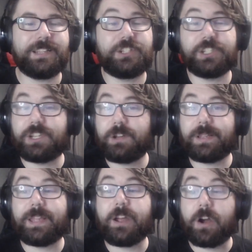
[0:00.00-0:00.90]
just know
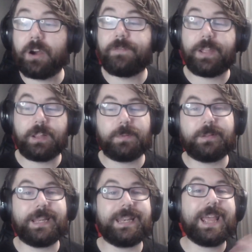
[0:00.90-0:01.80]
that they are
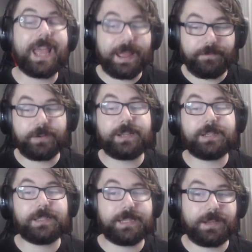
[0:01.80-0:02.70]
available in every
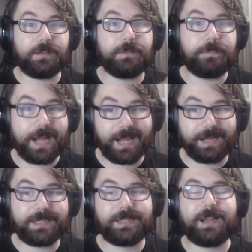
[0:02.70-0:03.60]
single
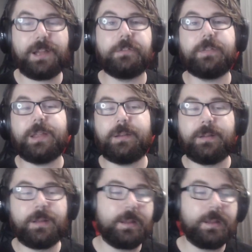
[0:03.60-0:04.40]
box, other than,